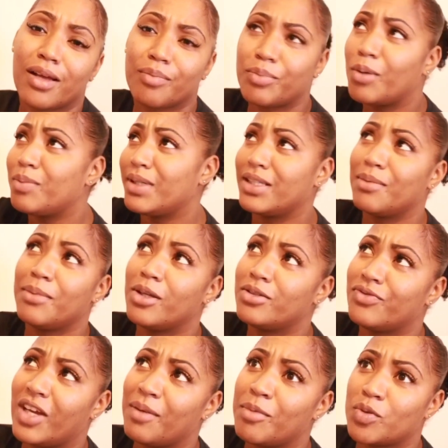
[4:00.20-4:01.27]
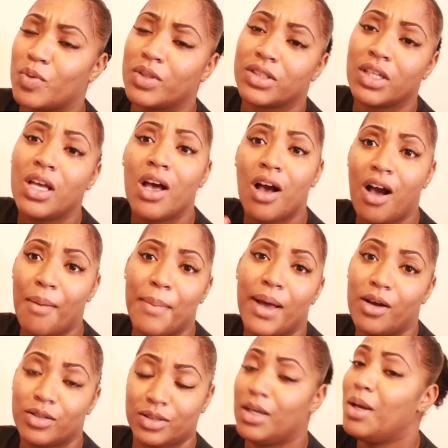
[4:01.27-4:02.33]
probably the most famous ones are
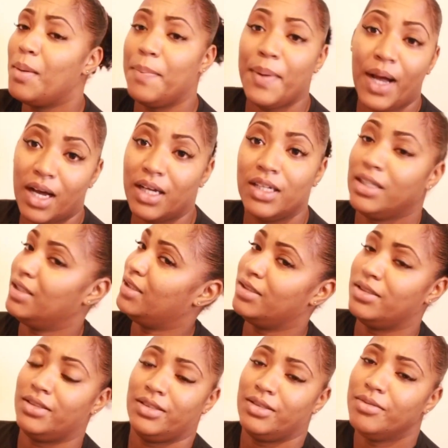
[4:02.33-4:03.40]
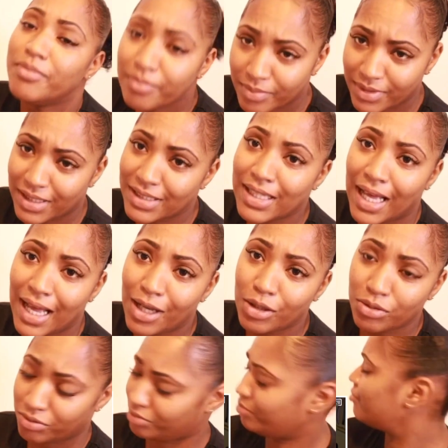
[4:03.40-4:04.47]
males, but in the
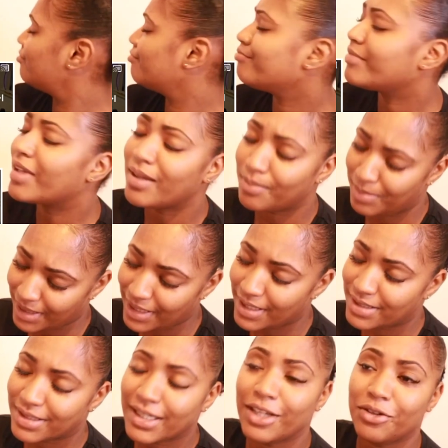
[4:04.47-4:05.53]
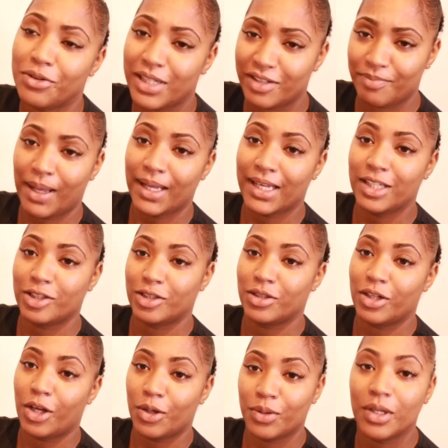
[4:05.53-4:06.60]
house, please, can you leave my kitchen
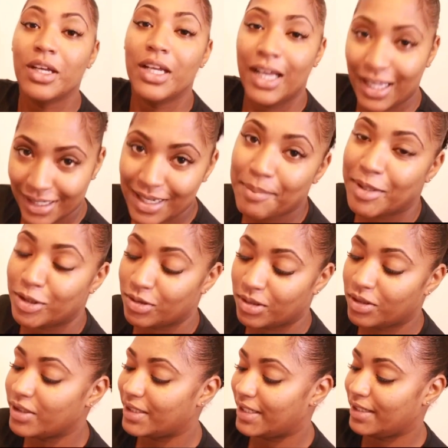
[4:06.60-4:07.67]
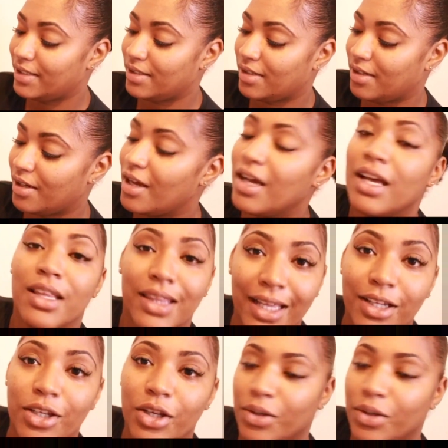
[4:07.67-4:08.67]
alone and let me do the cooking? Thank you. Put